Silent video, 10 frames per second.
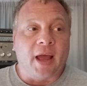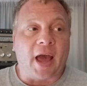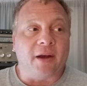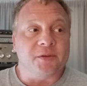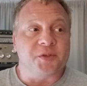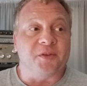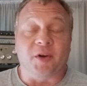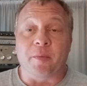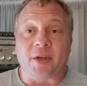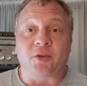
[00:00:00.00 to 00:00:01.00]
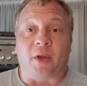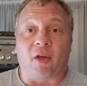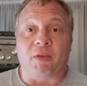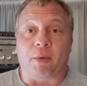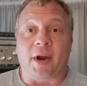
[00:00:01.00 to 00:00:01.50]
had a severe mental
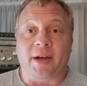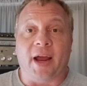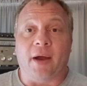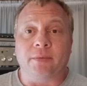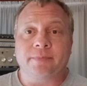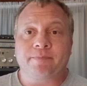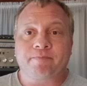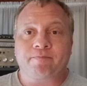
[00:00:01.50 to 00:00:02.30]
health breakdown.